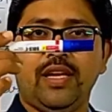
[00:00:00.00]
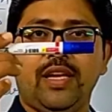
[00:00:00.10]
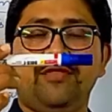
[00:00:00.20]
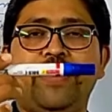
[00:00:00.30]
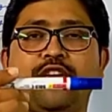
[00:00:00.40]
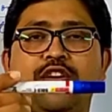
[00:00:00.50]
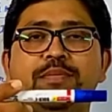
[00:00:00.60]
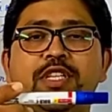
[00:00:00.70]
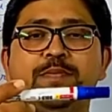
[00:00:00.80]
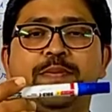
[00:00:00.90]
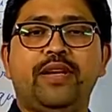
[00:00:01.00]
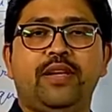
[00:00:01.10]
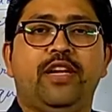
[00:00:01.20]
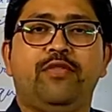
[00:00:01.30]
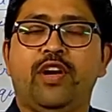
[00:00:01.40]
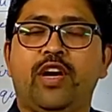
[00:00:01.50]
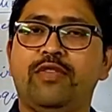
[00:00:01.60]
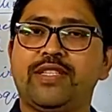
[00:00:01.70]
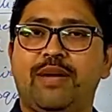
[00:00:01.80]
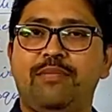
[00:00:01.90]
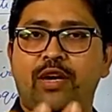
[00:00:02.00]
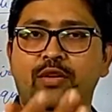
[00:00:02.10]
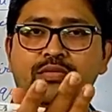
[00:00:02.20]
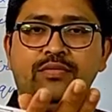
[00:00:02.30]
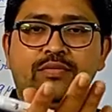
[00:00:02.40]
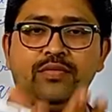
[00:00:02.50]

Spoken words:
if I drop this pen, it will always come down.